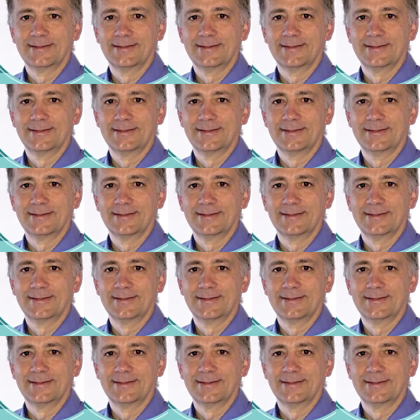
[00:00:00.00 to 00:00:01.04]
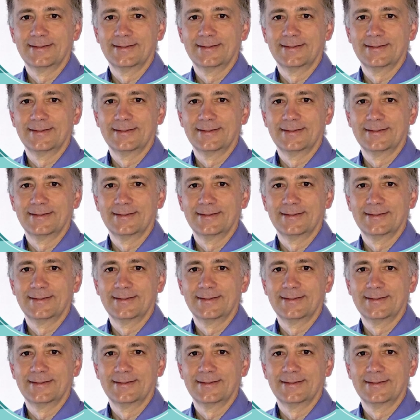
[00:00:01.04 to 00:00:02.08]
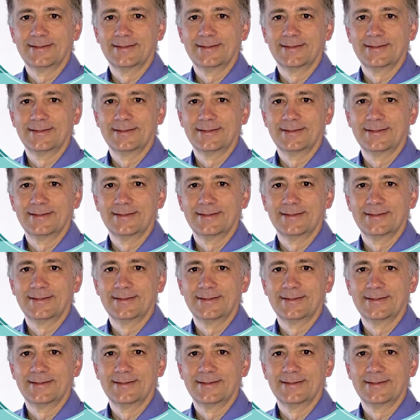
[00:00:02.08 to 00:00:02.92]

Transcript: (no lip movement)